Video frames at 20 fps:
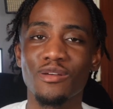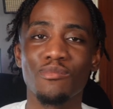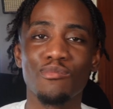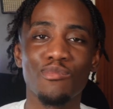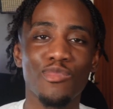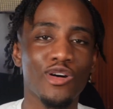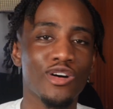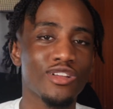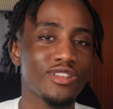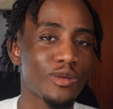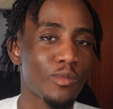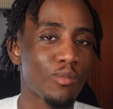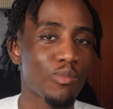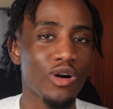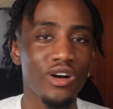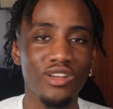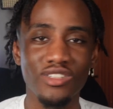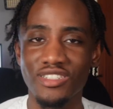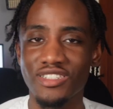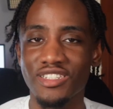But the
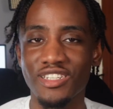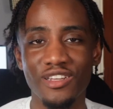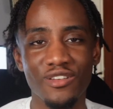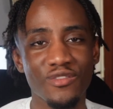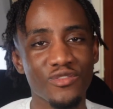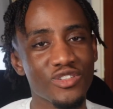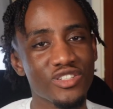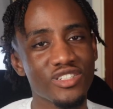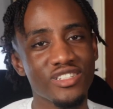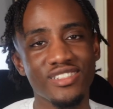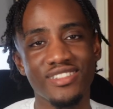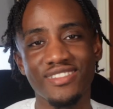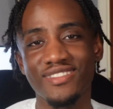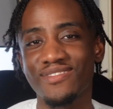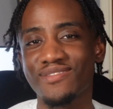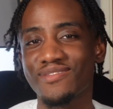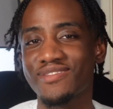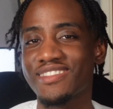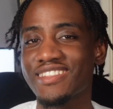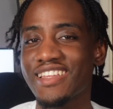positives
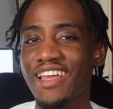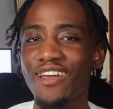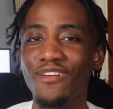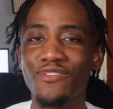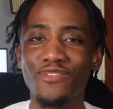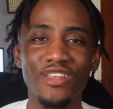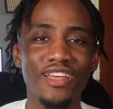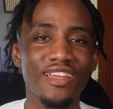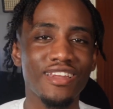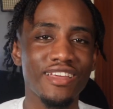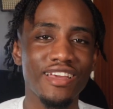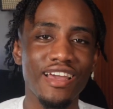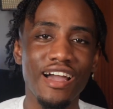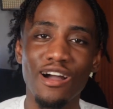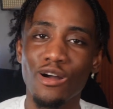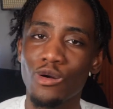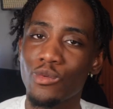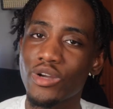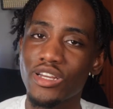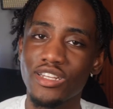definitely
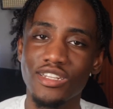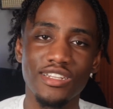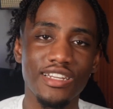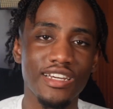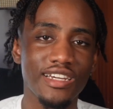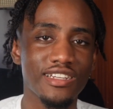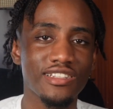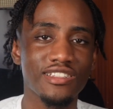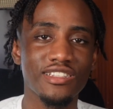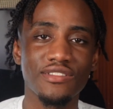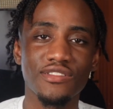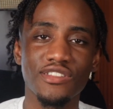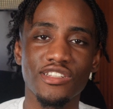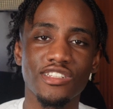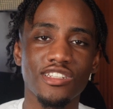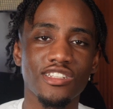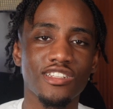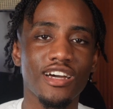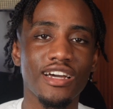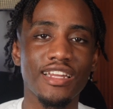outweigh the negatives
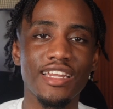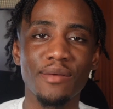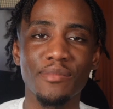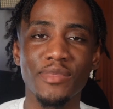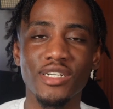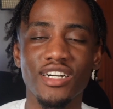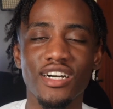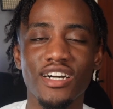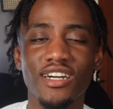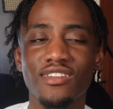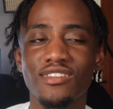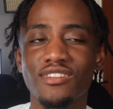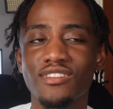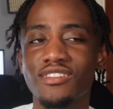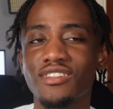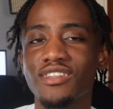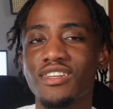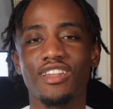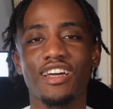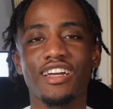on the Dynamic
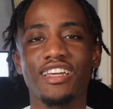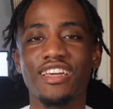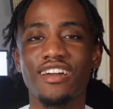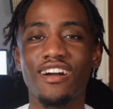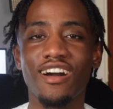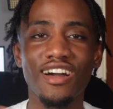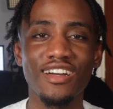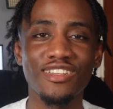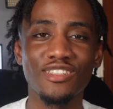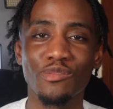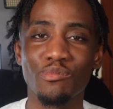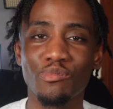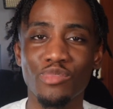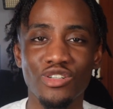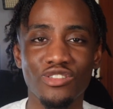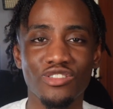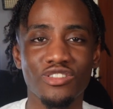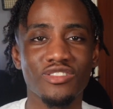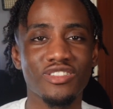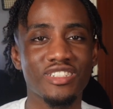Island. Like, it hides a
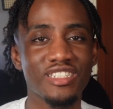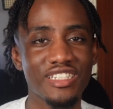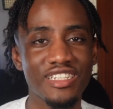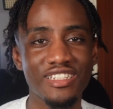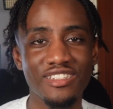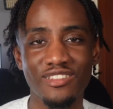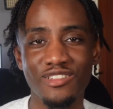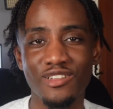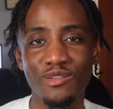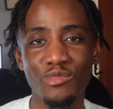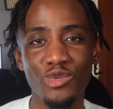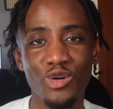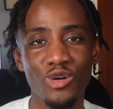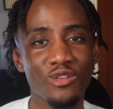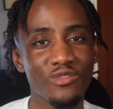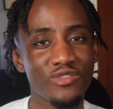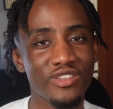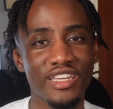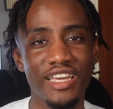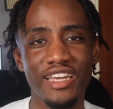bunch of system
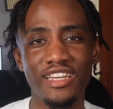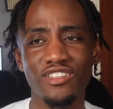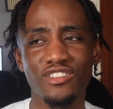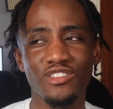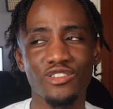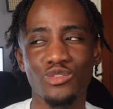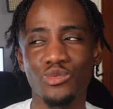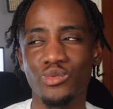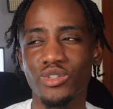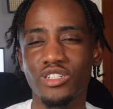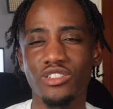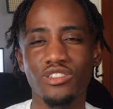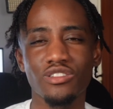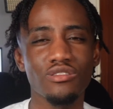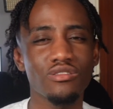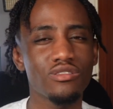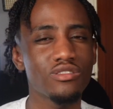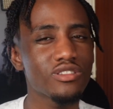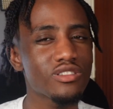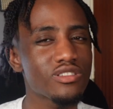notifications which
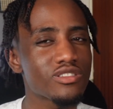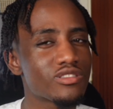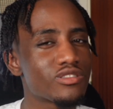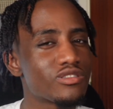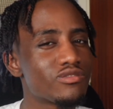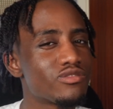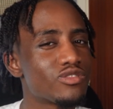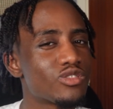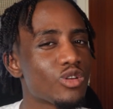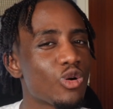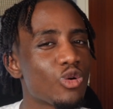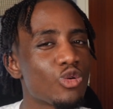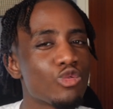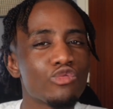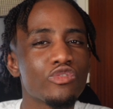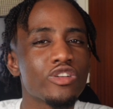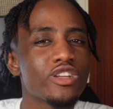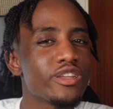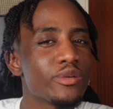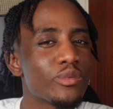you just
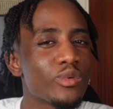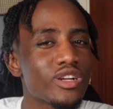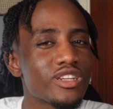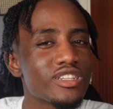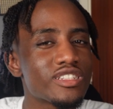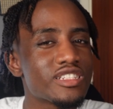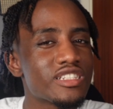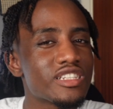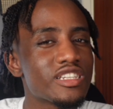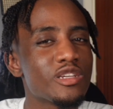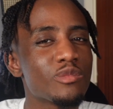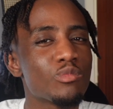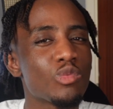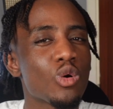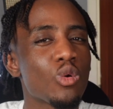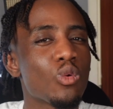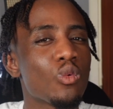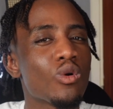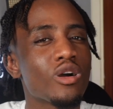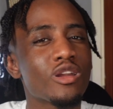don't really want to see
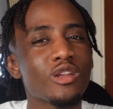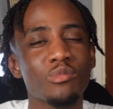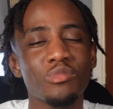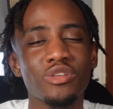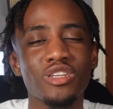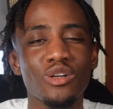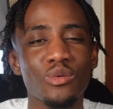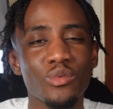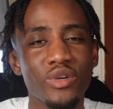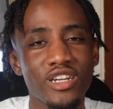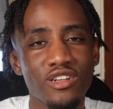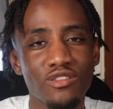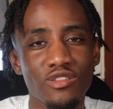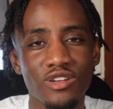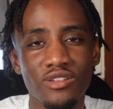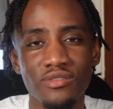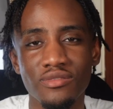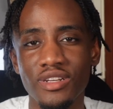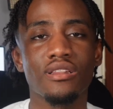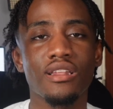but want to be aware
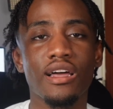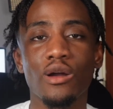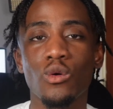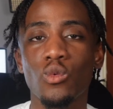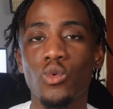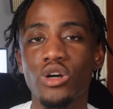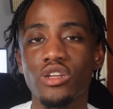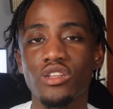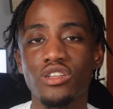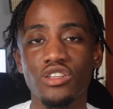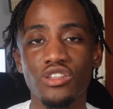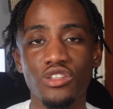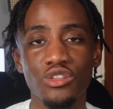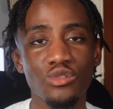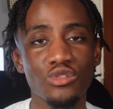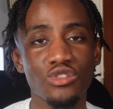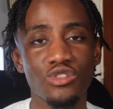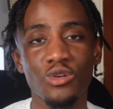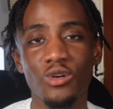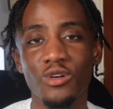of. Like one
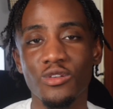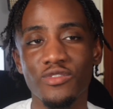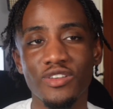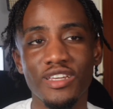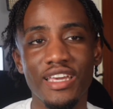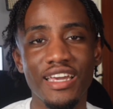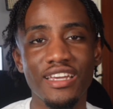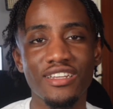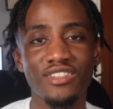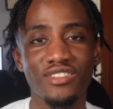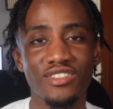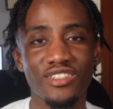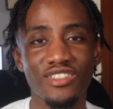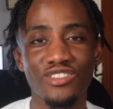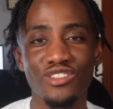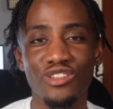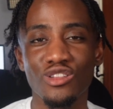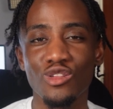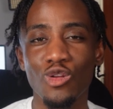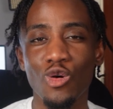huge notification
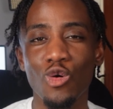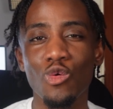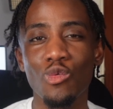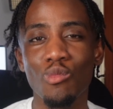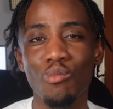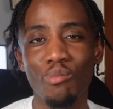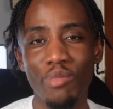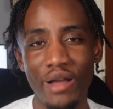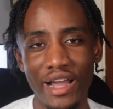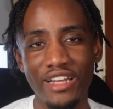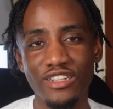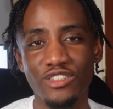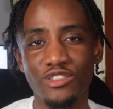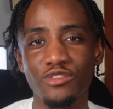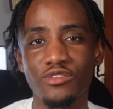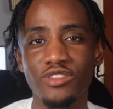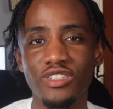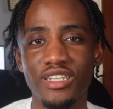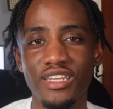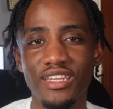is low
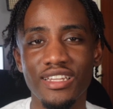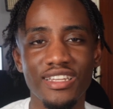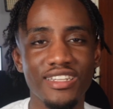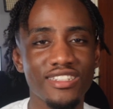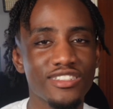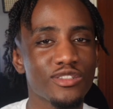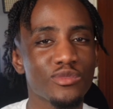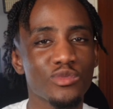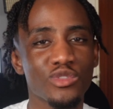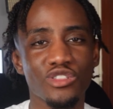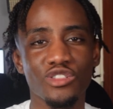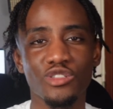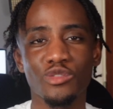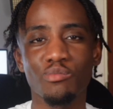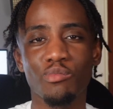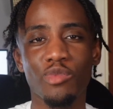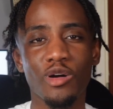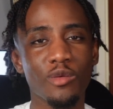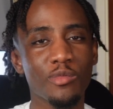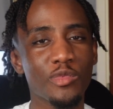battery. It literally will
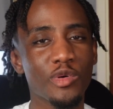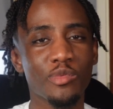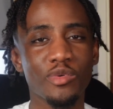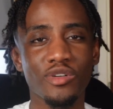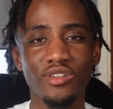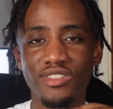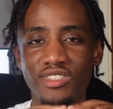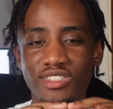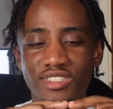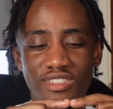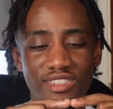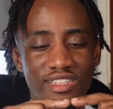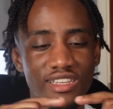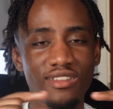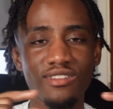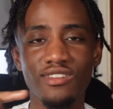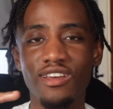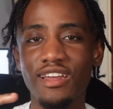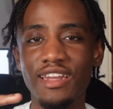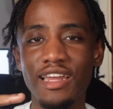just pop up on this
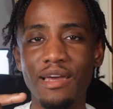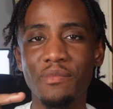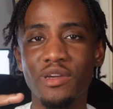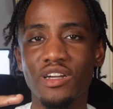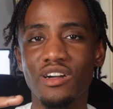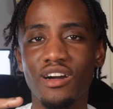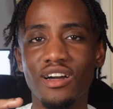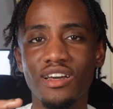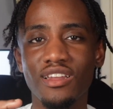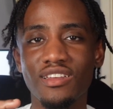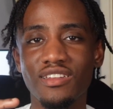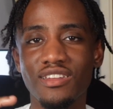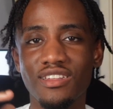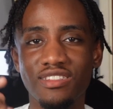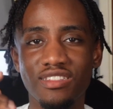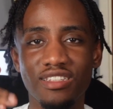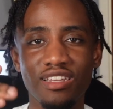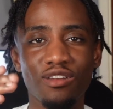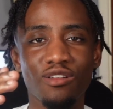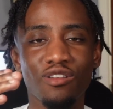thin dynamic island
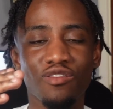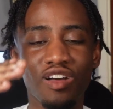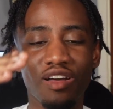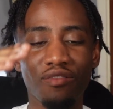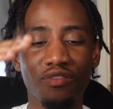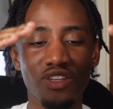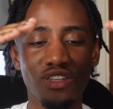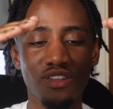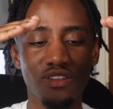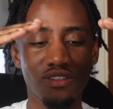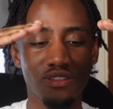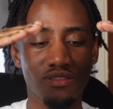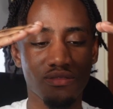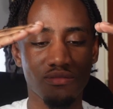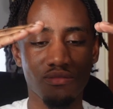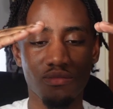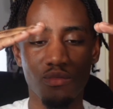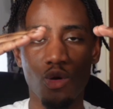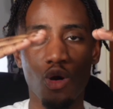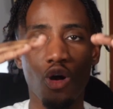instead of having
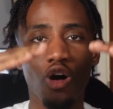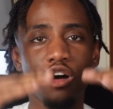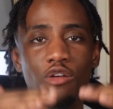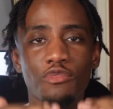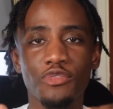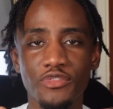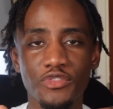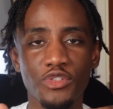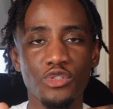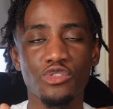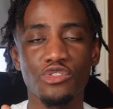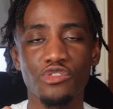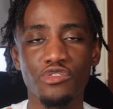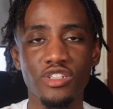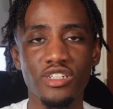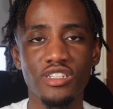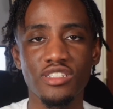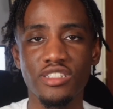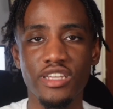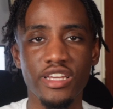half of your
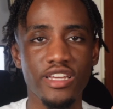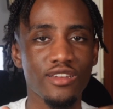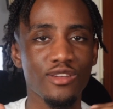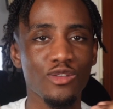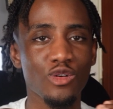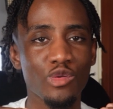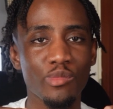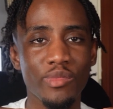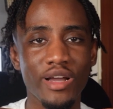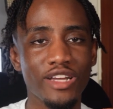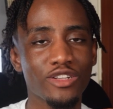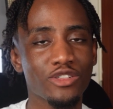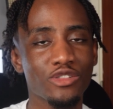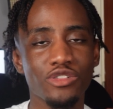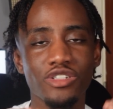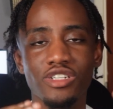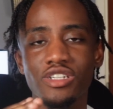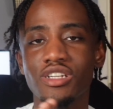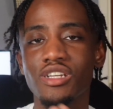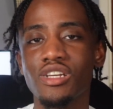screen saying low
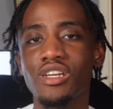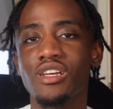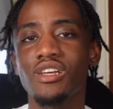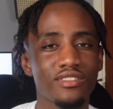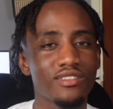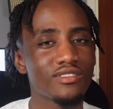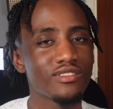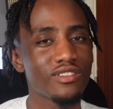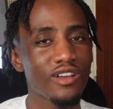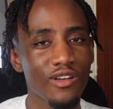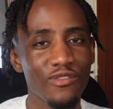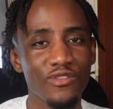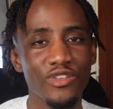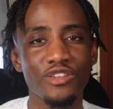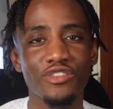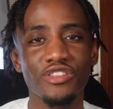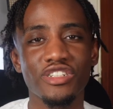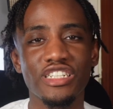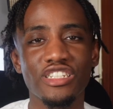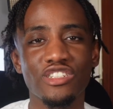battery. Not
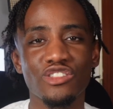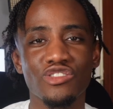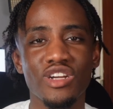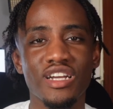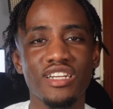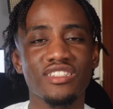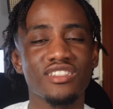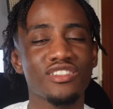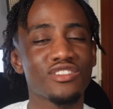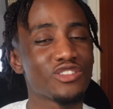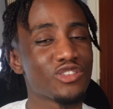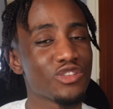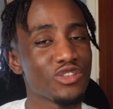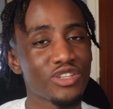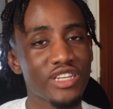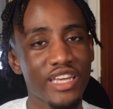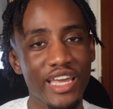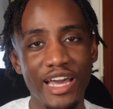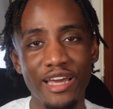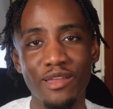very distracting, so
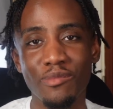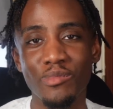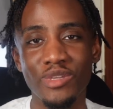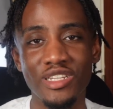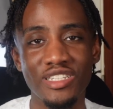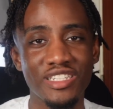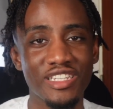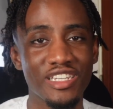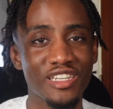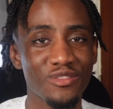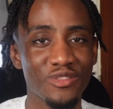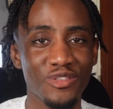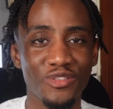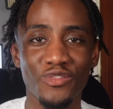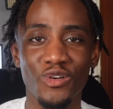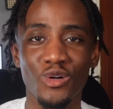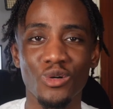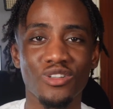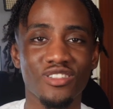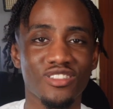you can miss it if you
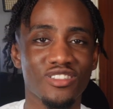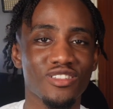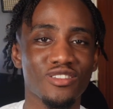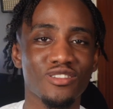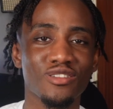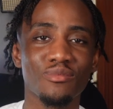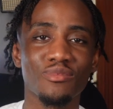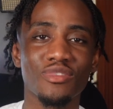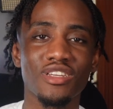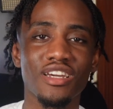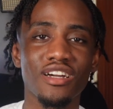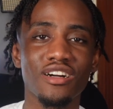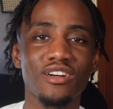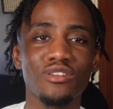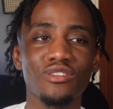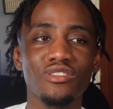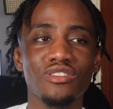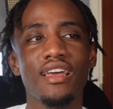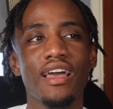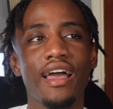focus on something
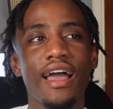else.